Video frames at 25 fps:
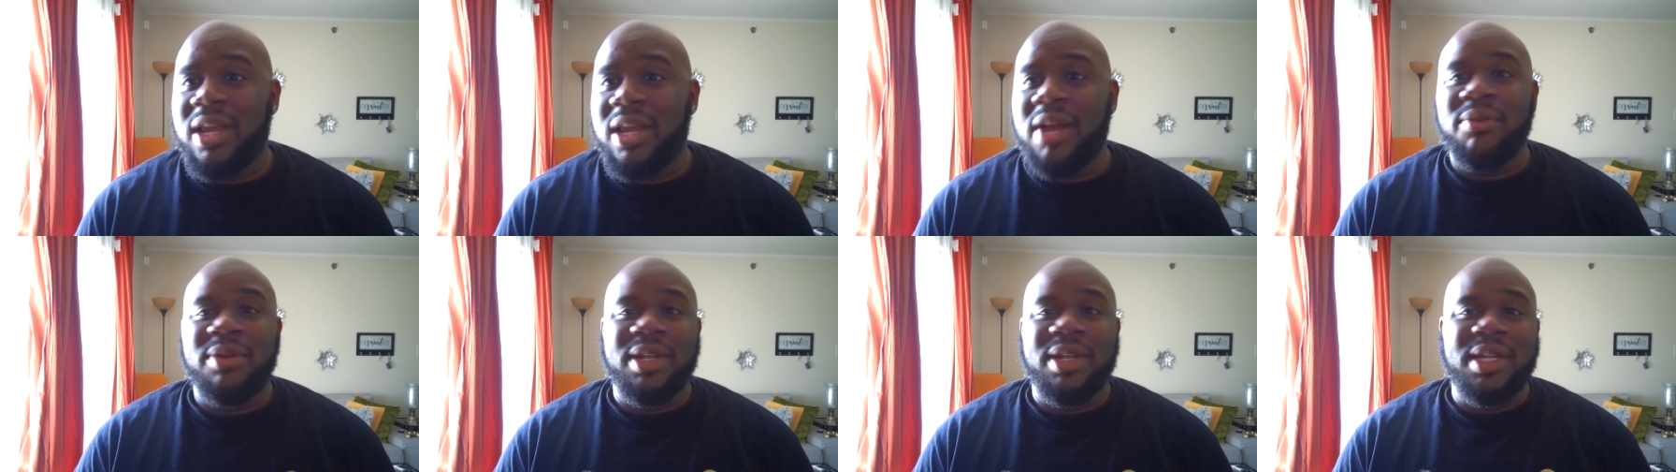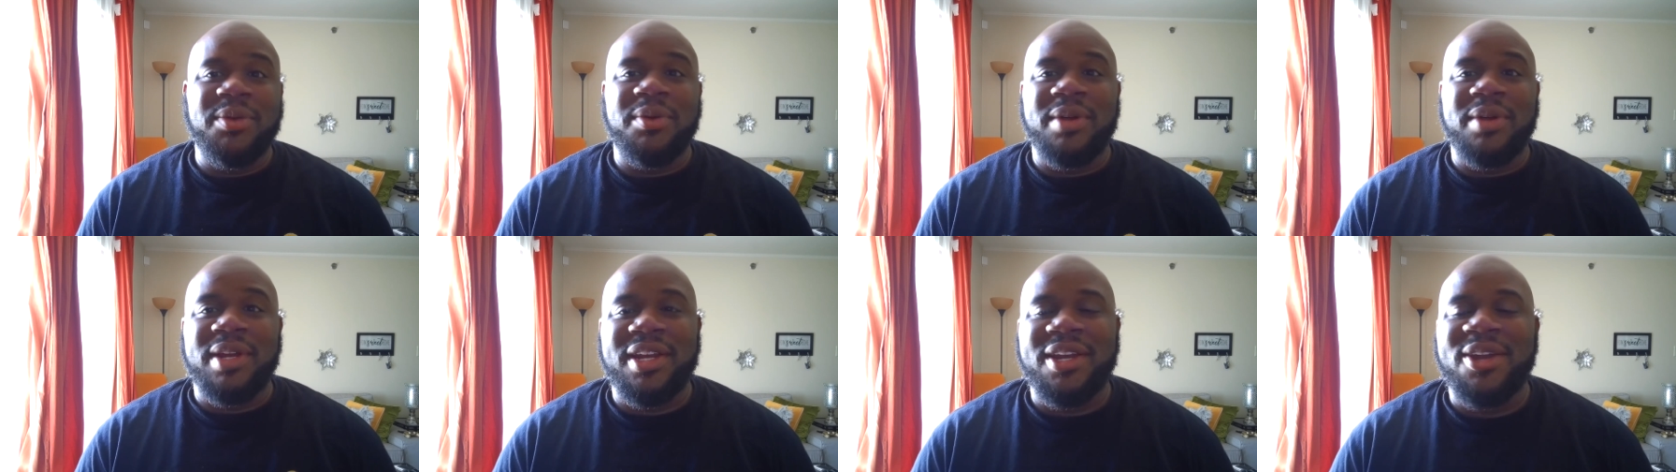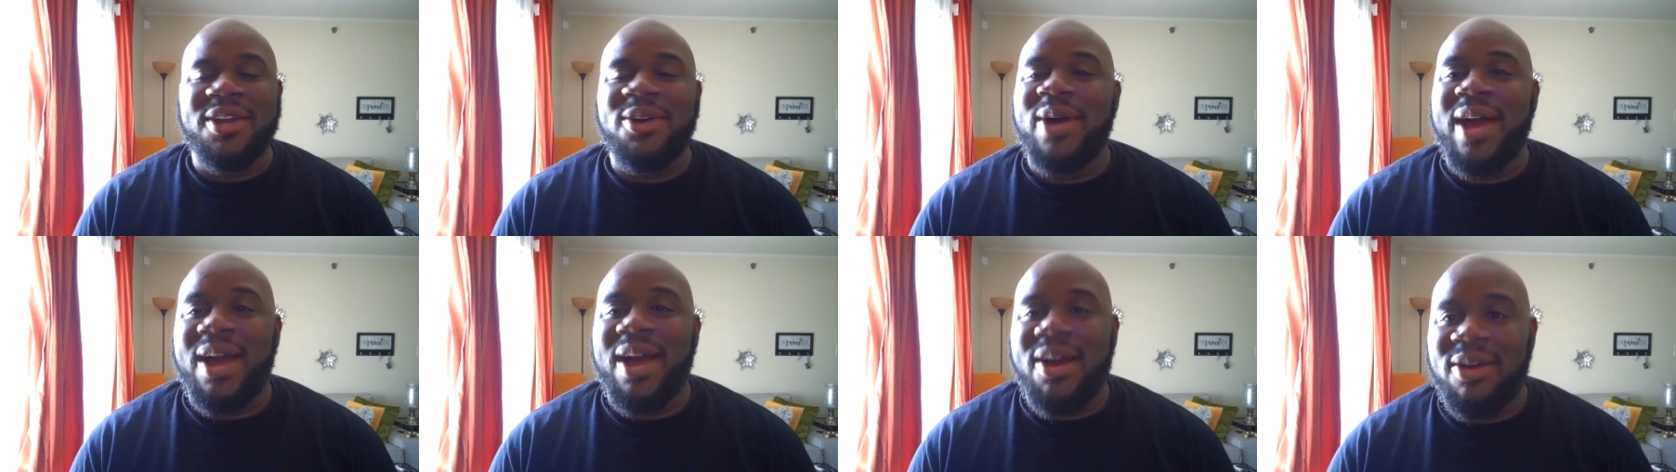I really want to
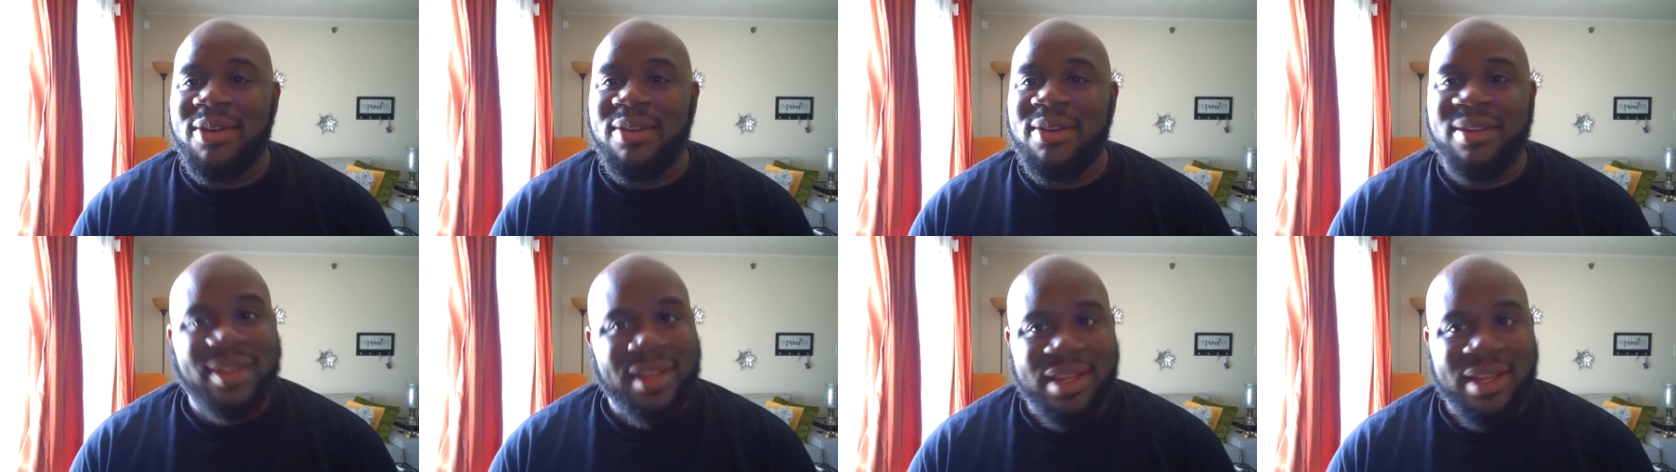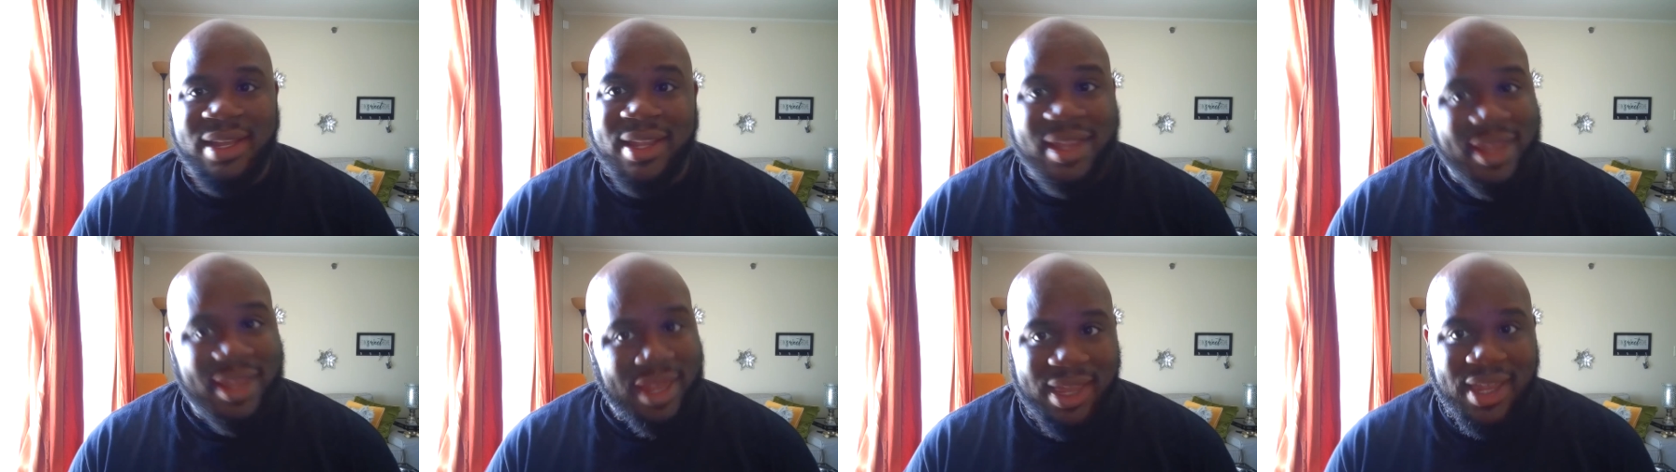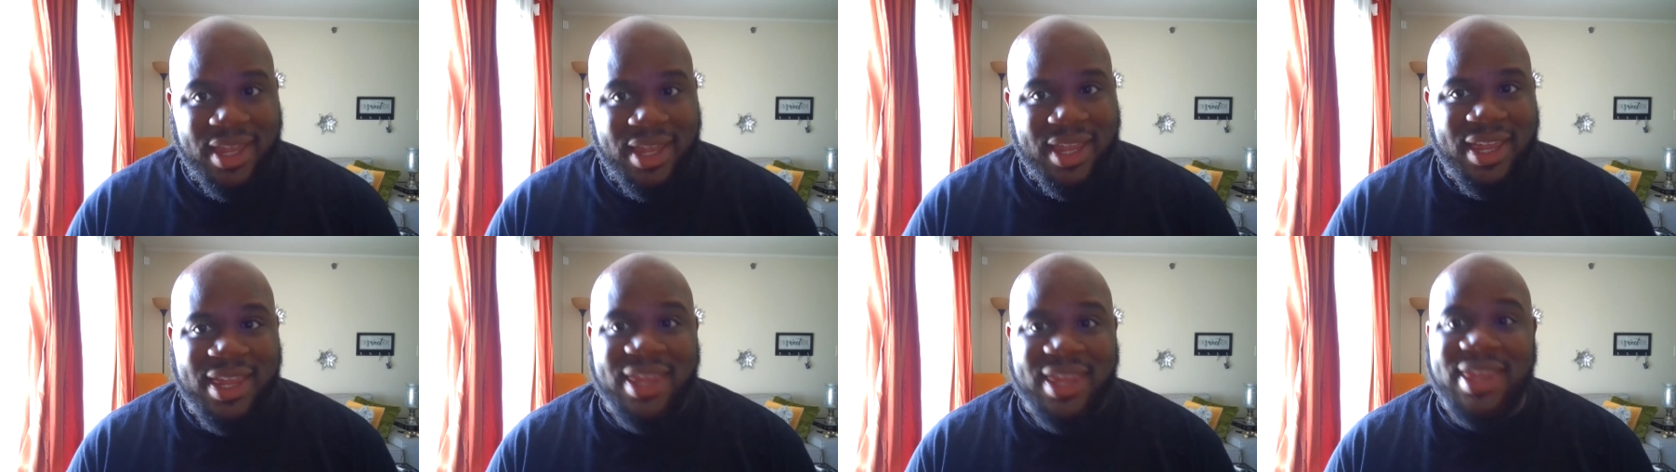know how
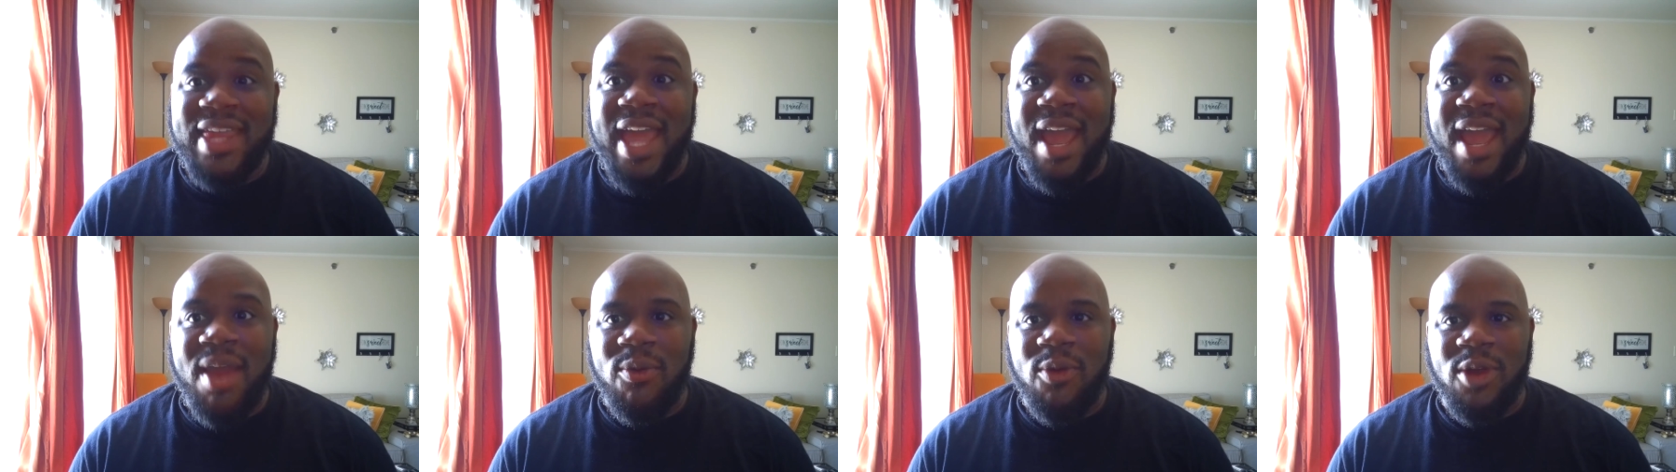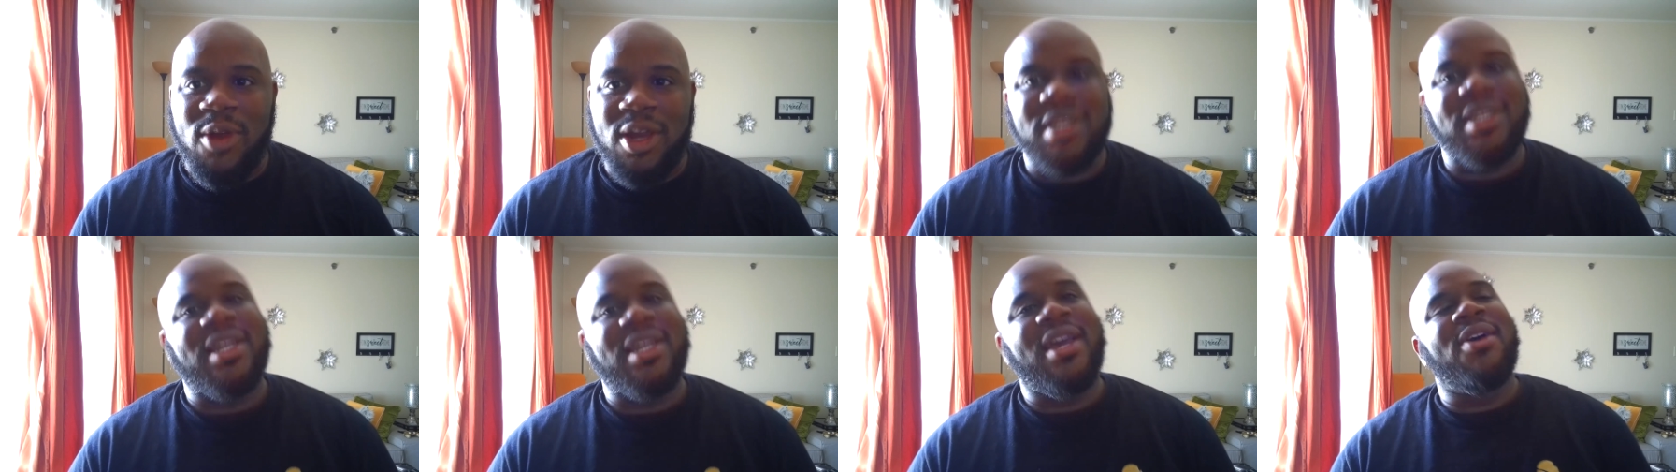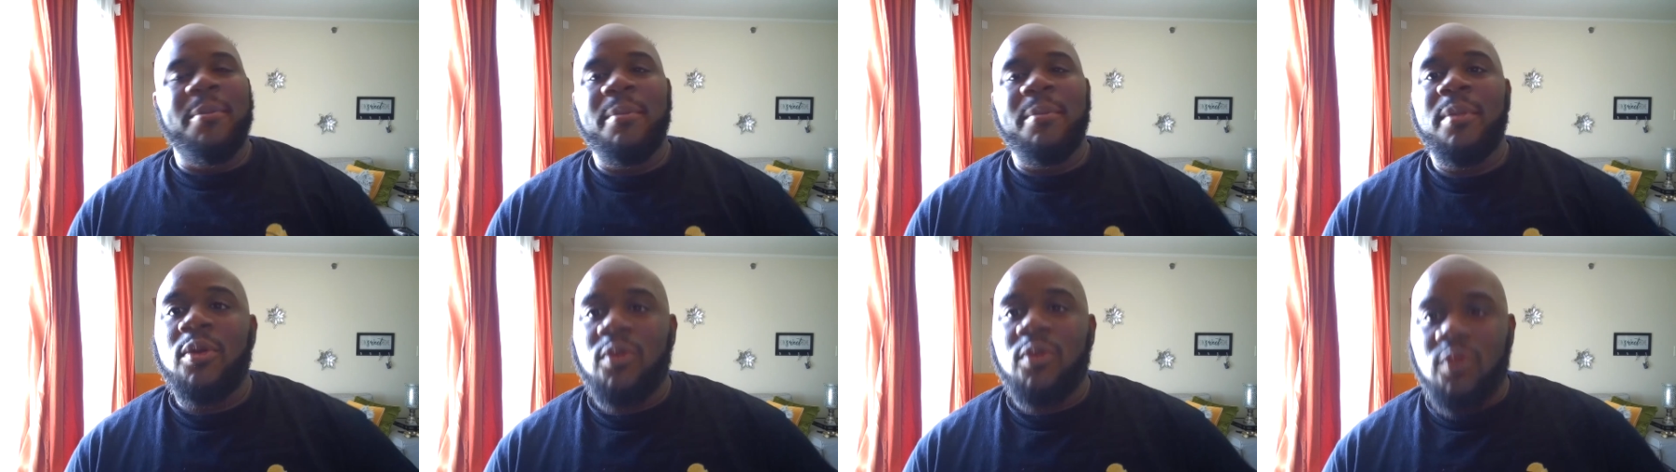that worked
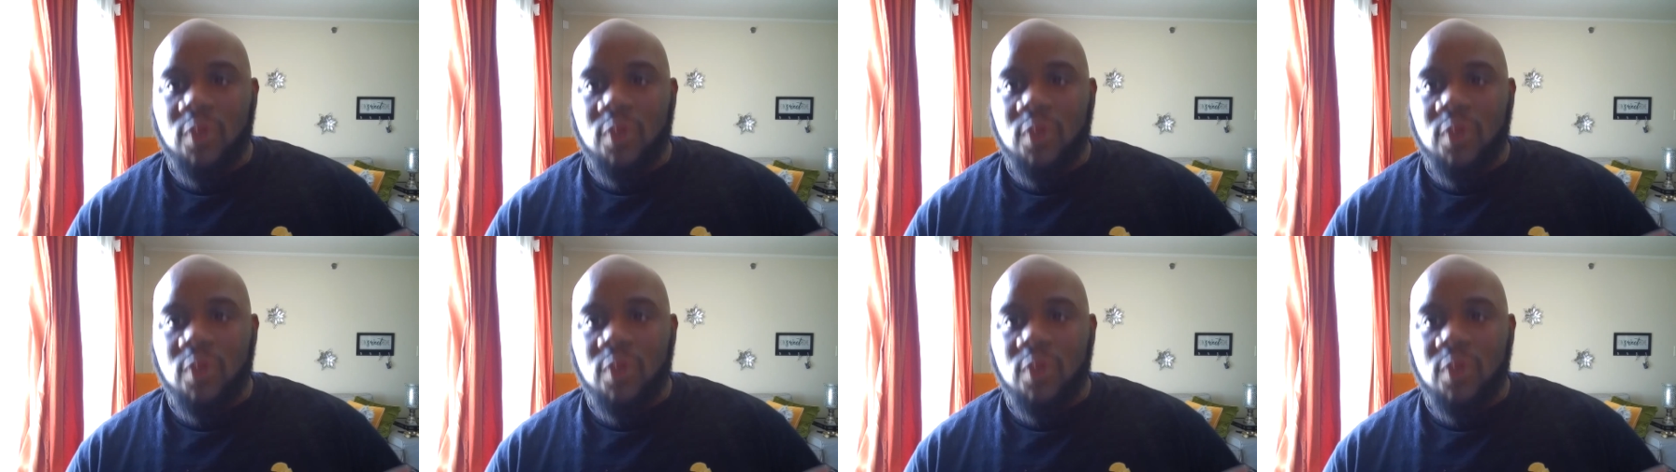out.